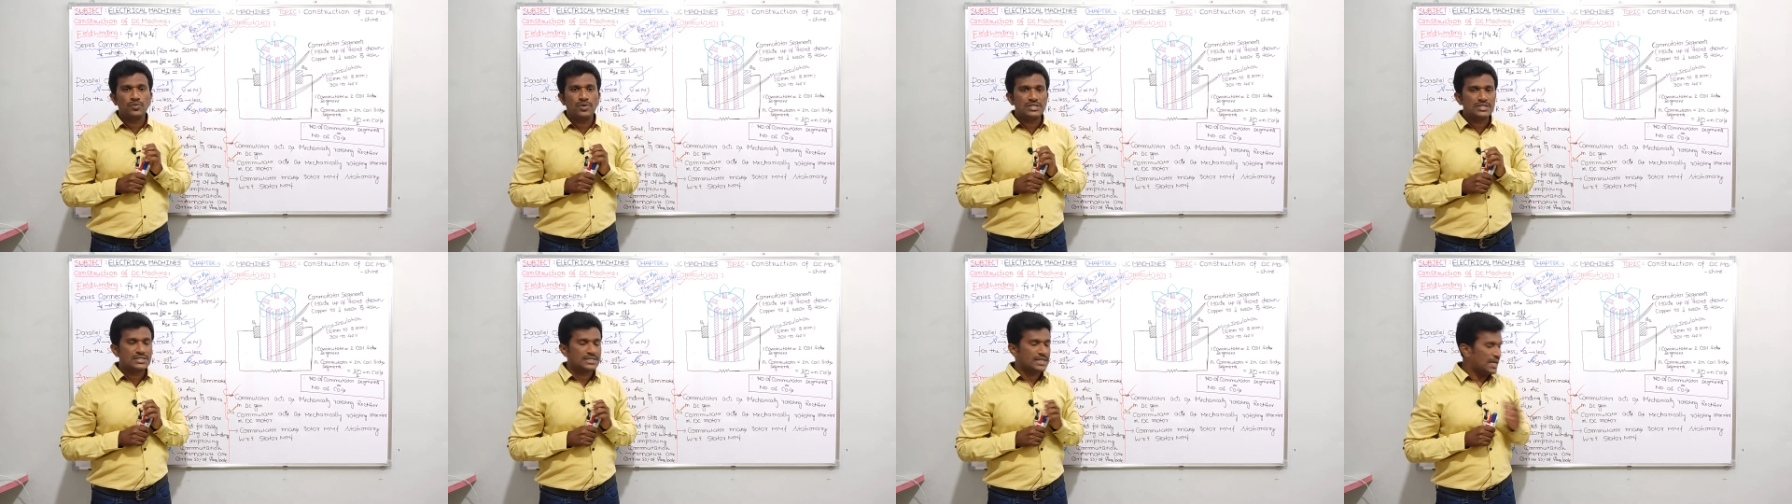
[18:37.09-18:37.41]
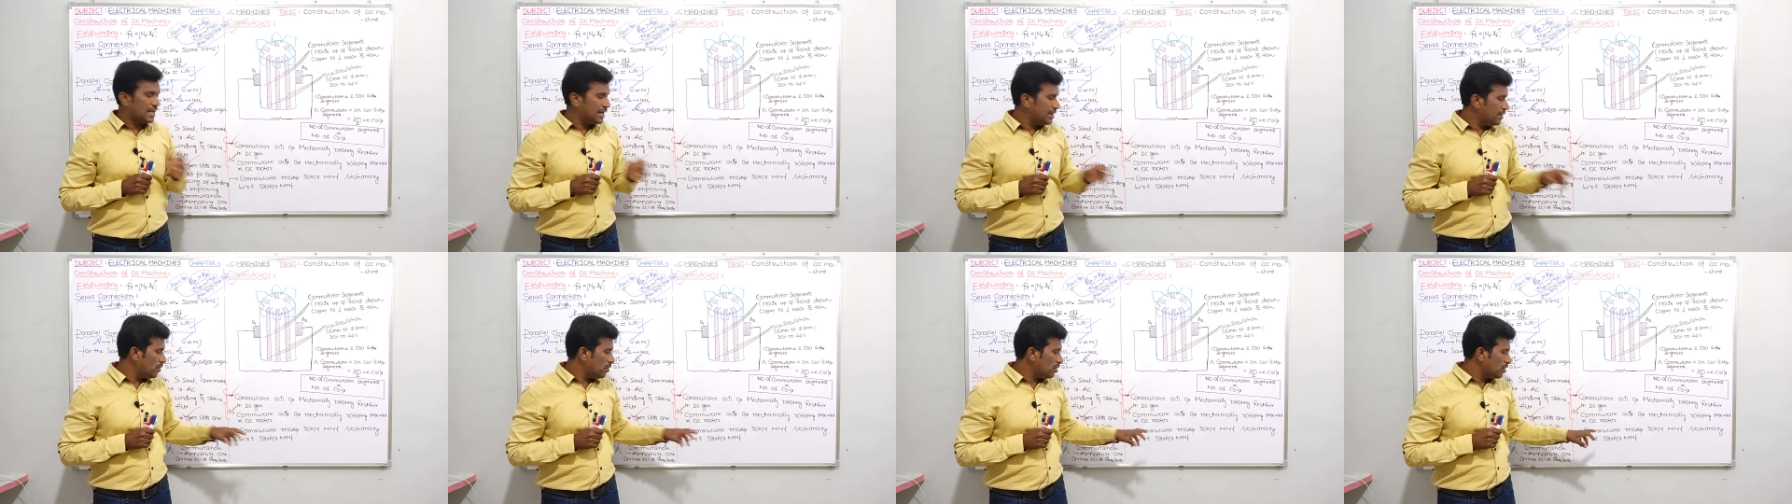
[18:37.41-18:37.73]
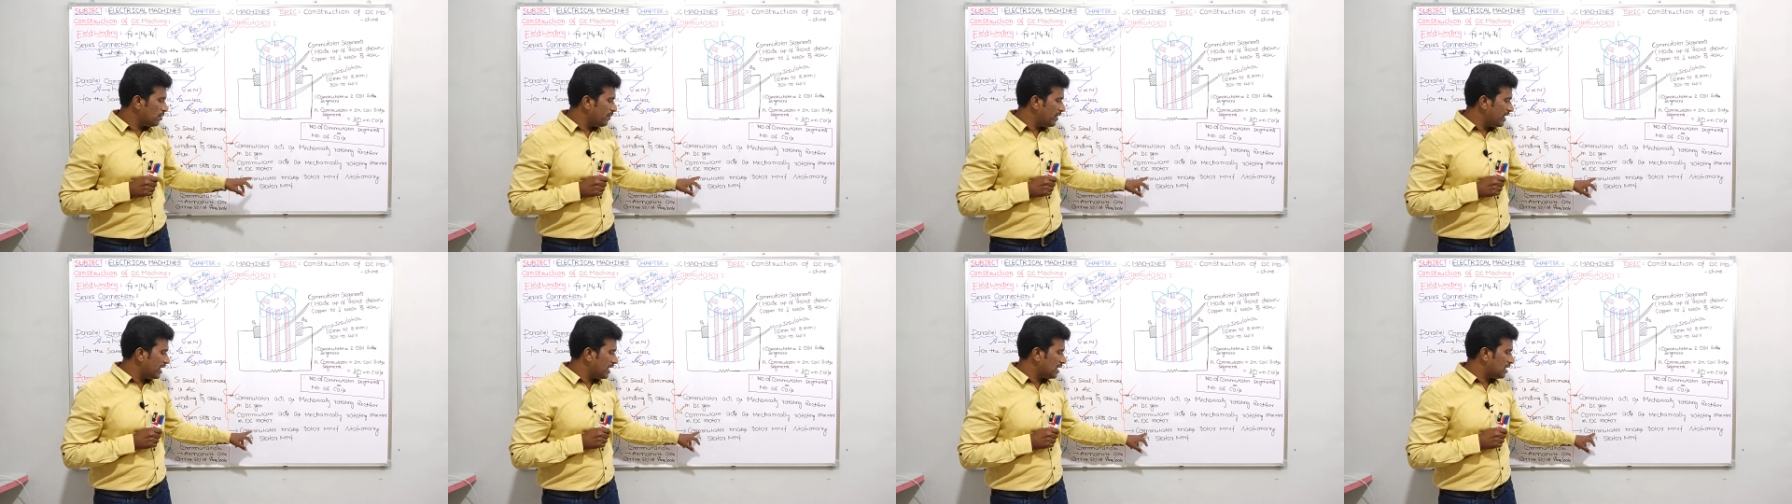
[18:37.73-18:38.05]
was carried
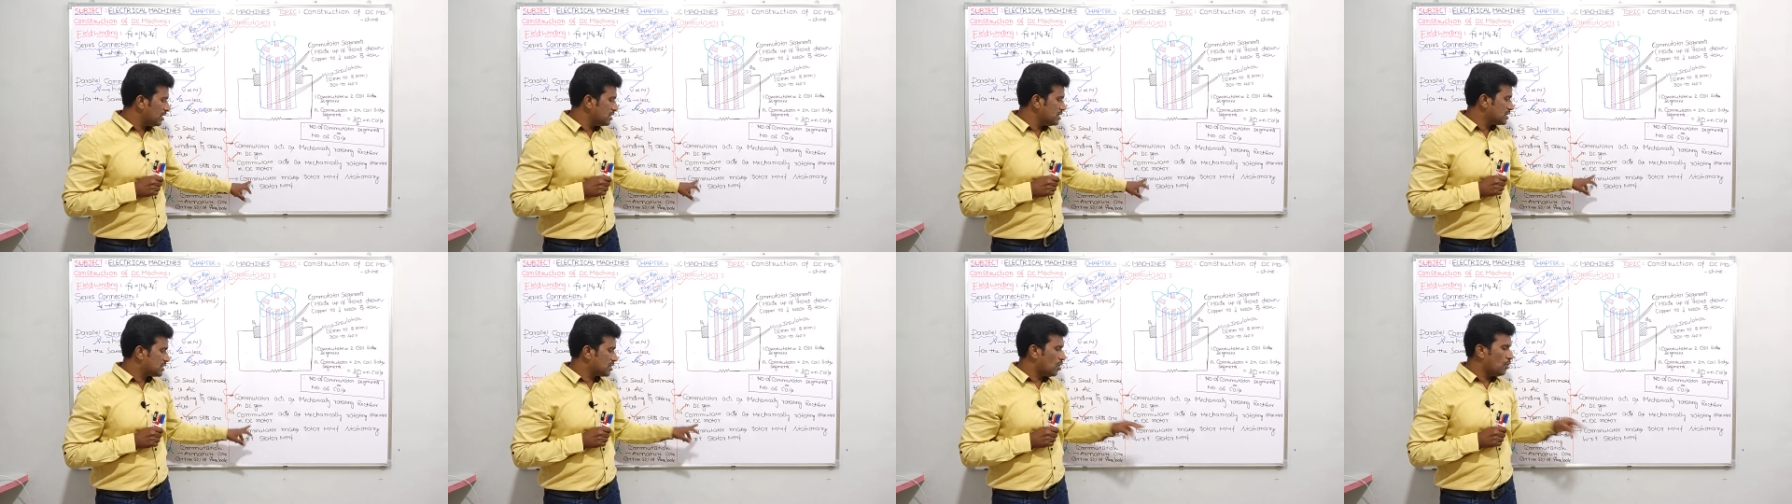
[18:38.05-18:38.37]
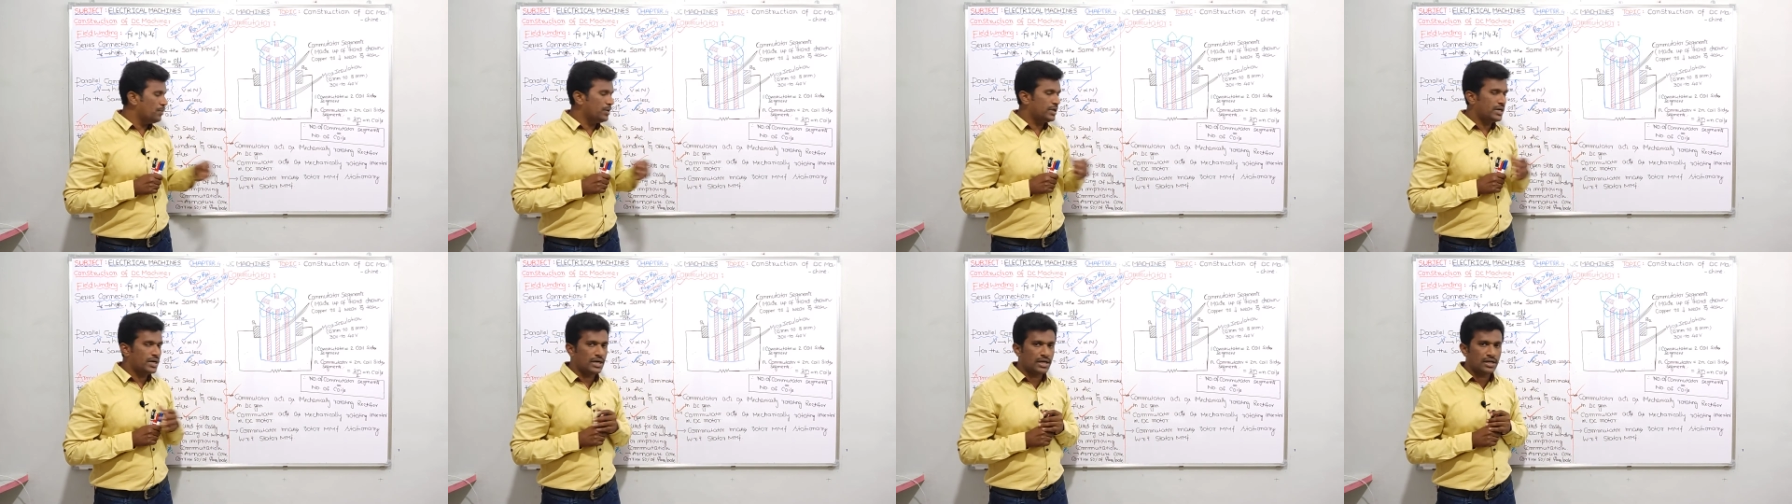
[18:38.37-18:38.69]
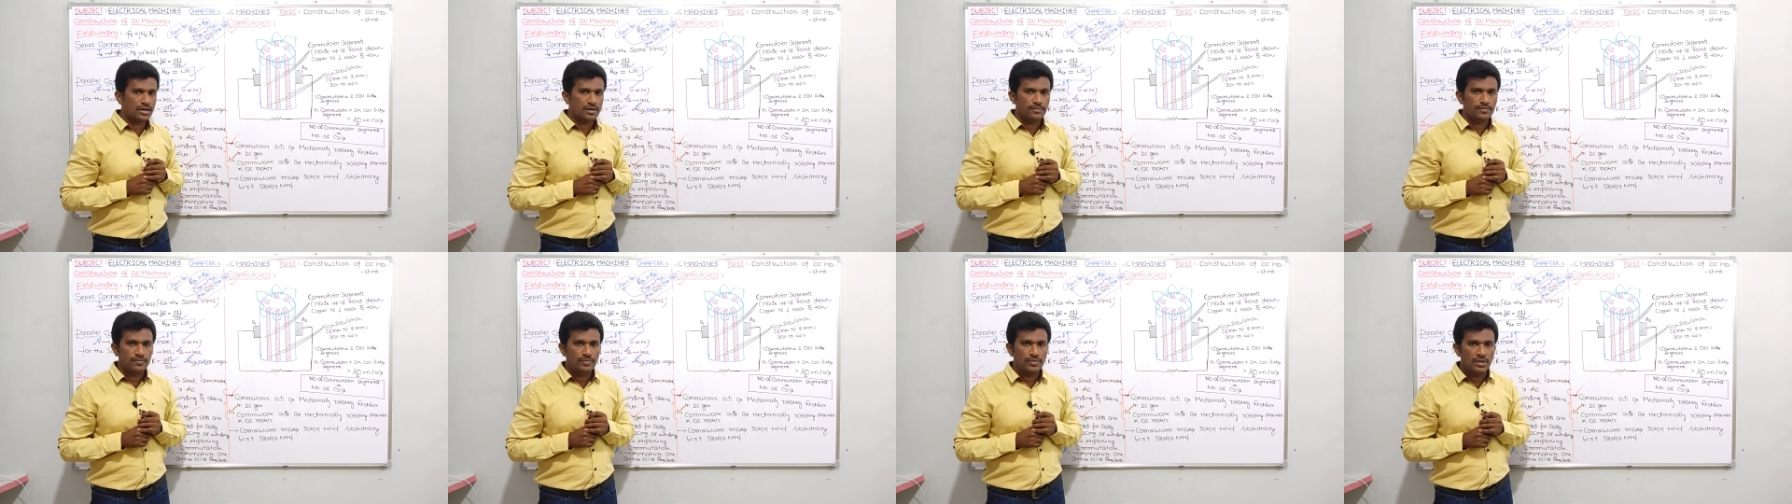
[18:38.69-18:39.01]
out by this
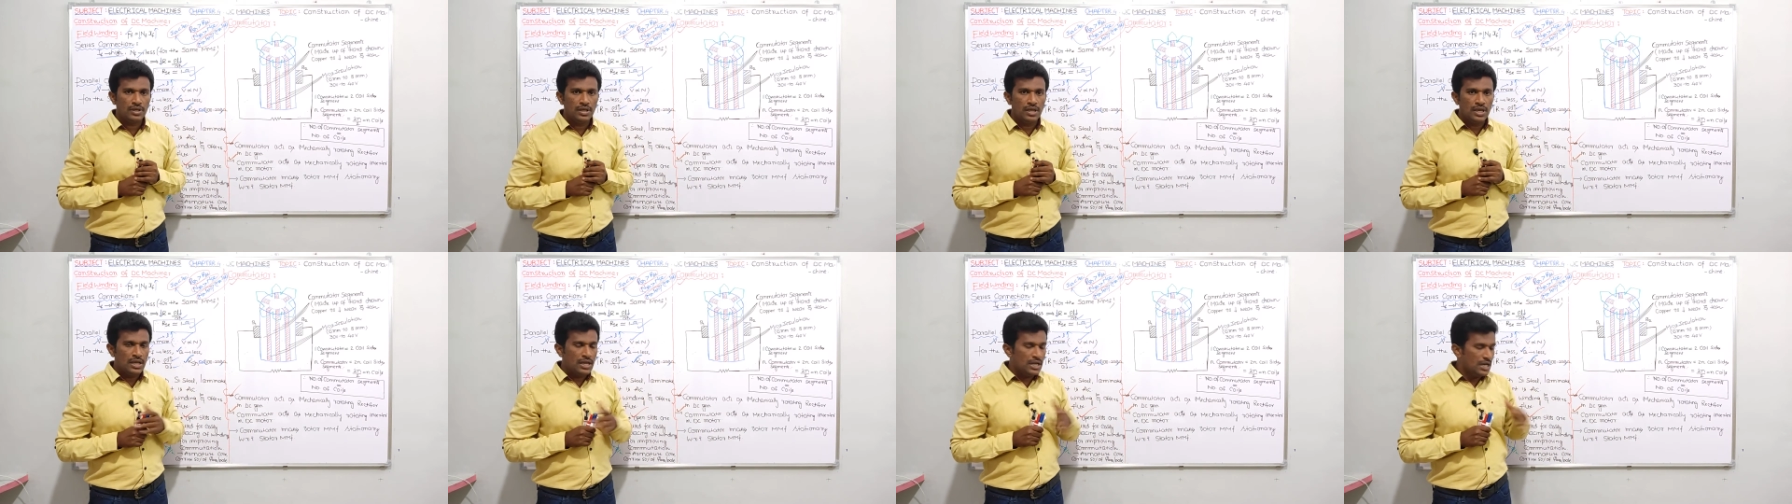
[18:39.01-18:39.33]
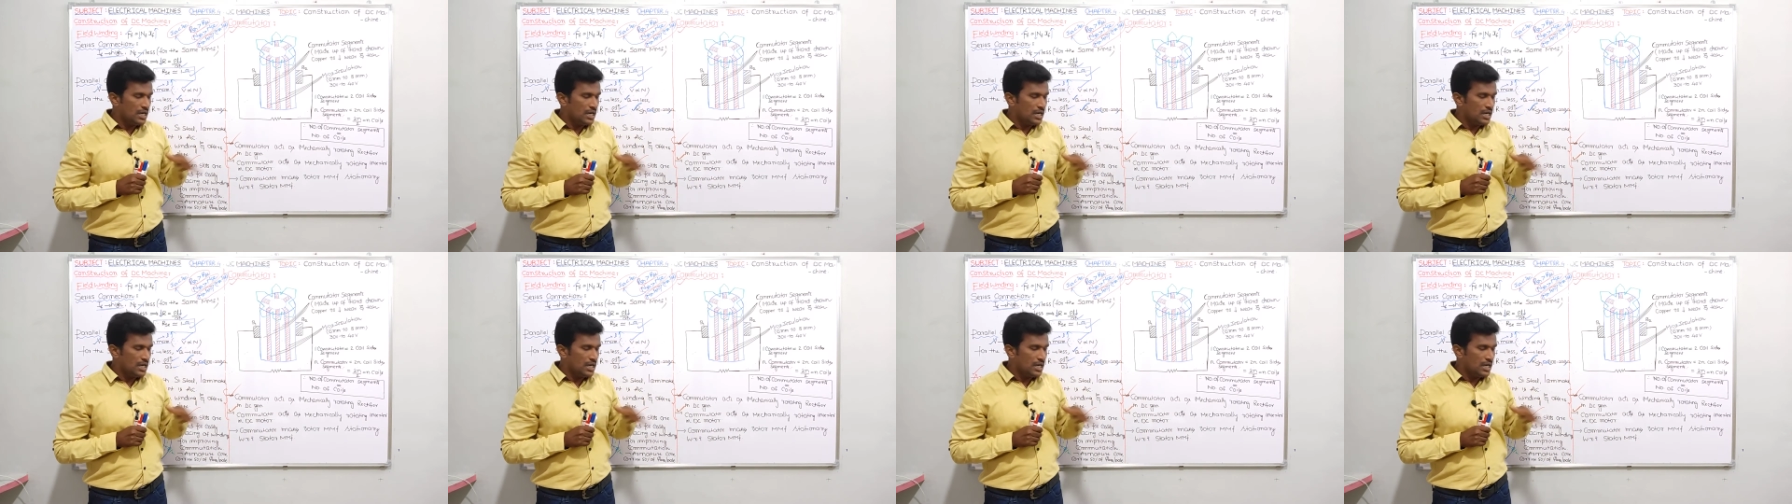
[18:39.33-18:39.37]
commutator.